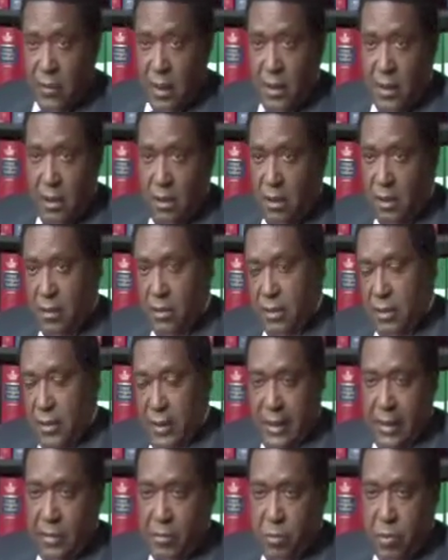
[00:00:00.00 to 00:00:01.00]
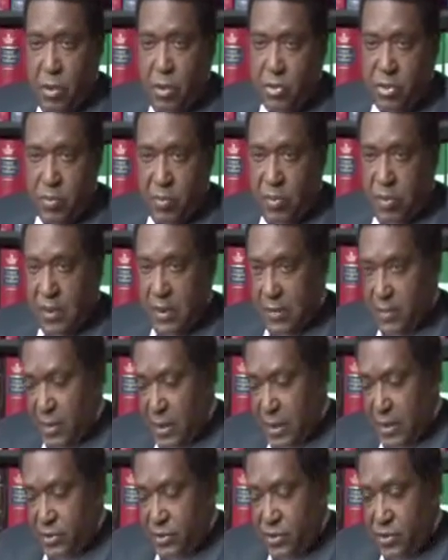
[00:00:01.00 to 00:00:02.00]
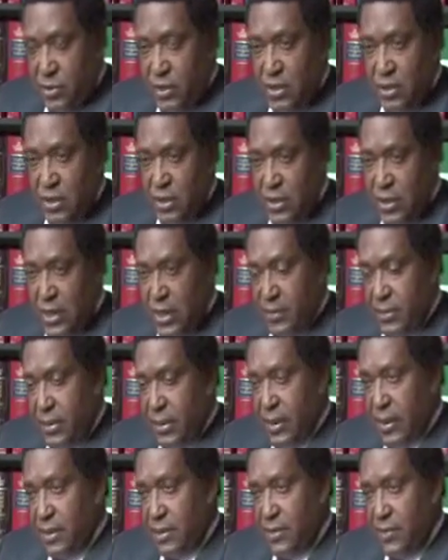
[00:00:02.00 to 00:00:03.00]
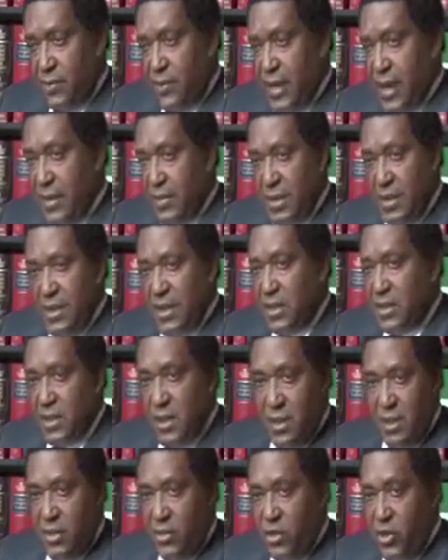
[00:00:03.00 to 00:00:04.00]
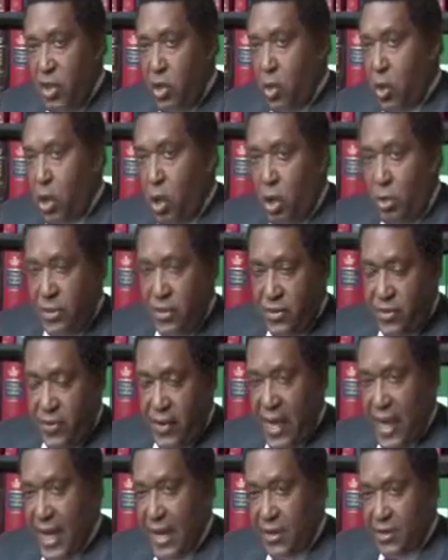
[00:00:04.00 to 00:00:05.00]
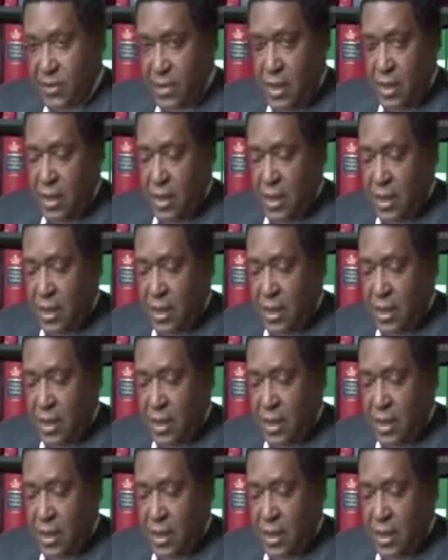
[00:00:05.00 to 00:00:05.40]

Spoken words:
You know, most shootings that take place, the family doesn't know all the facts.